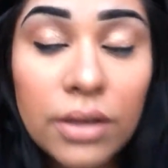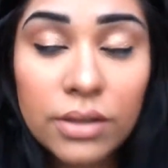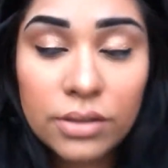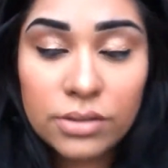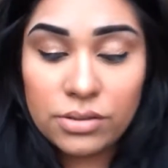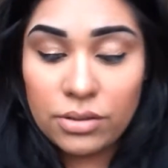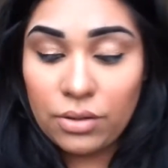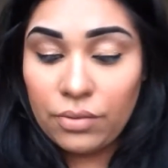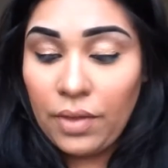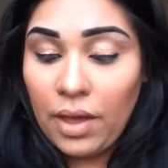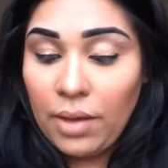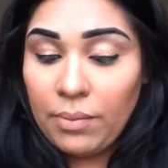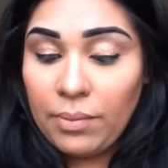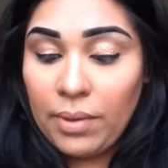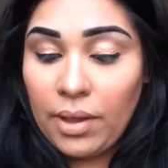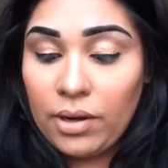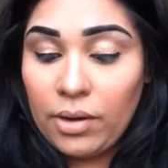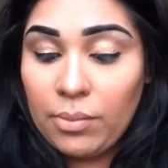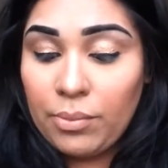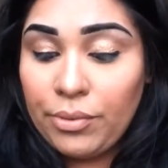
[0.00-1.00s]
So that
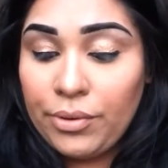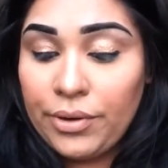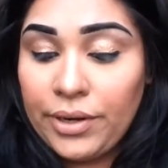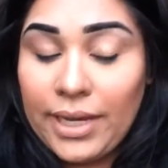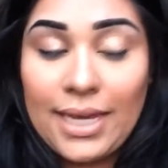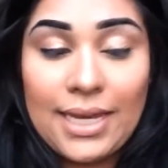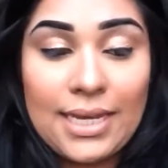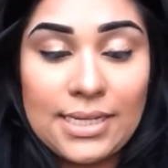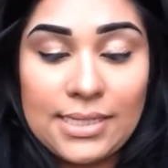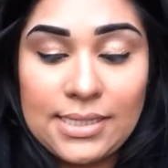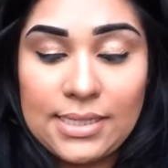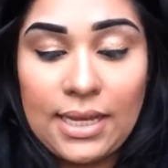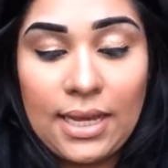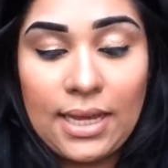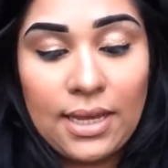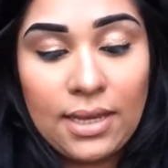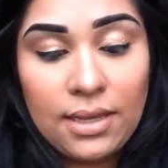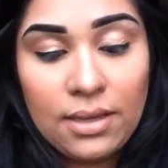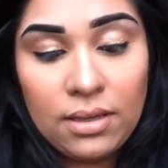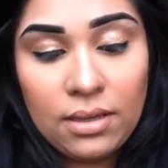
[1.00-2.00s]
went on pretty
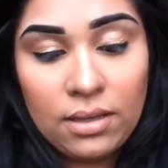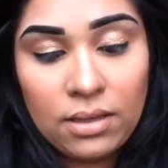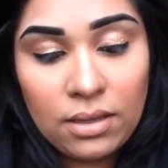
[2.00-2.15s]
easy,